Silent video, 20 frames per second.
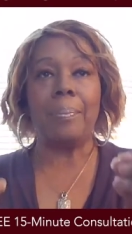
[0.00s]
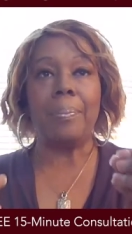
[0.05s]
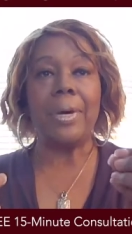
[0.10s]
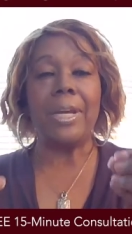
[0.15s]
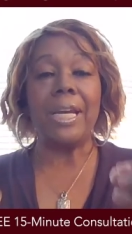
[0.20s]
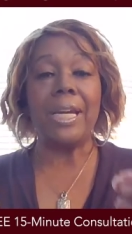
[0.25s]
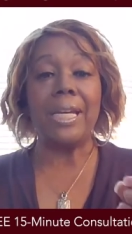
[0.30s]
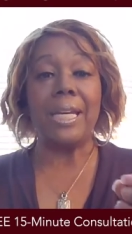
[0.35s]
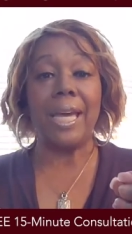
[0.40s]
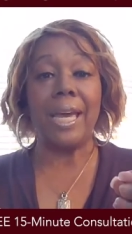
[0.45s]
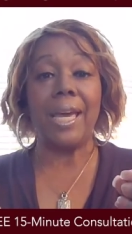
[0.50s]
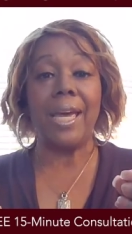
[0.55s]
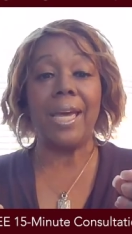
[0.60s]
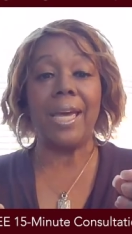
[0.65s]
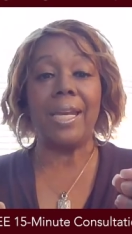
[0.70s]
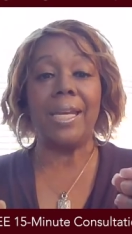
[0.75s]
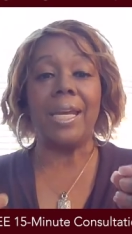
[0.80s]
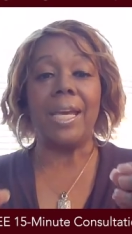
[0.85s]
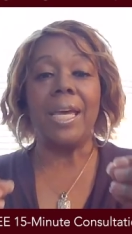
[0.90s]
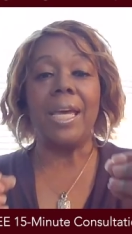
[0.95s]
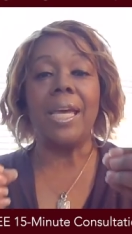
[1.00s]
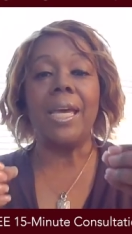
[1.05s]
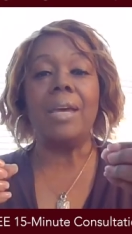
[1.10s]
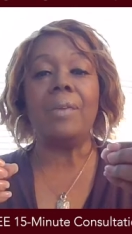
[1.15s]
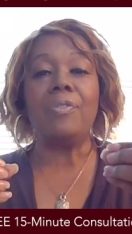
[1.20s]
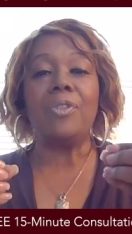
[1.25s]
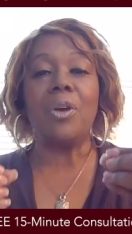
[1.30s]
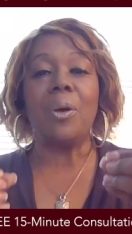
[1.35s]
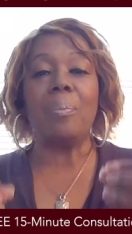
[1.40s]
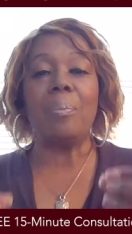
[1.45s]
But again,
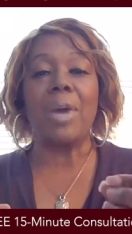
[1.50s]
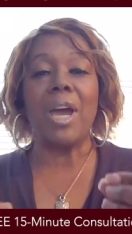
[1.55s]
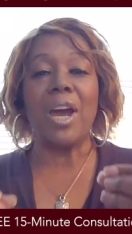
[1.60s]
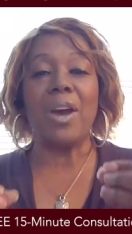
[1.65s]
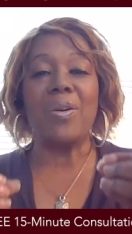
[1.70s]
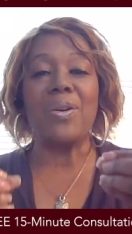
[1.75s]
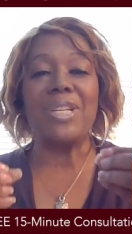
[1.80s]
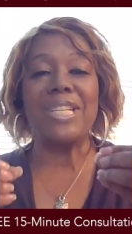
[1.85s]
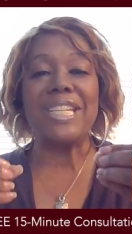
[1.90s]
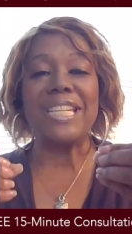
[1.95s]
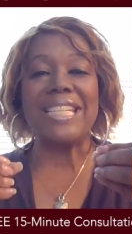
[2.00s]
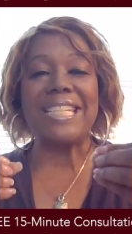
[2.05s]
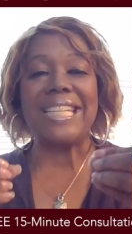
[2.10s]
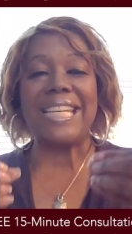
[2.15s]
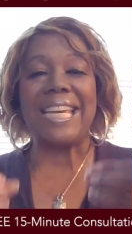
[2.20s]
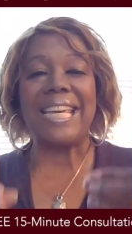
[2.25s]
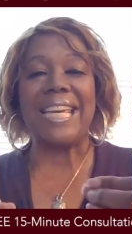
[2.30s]
if your marriage is